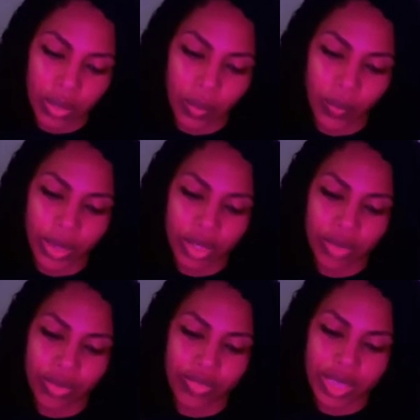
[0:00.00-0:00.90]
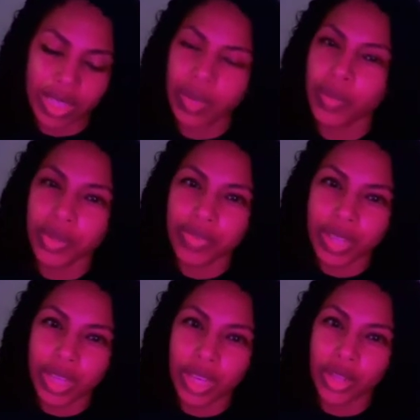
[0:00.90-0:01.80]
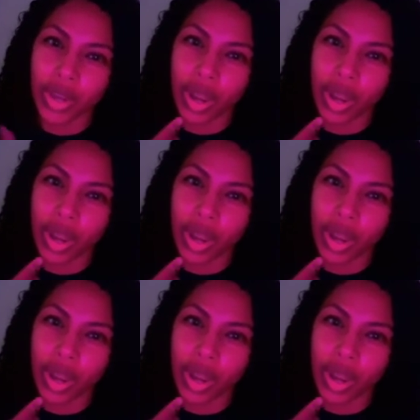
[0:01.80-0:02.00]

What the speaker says: when you feel it in your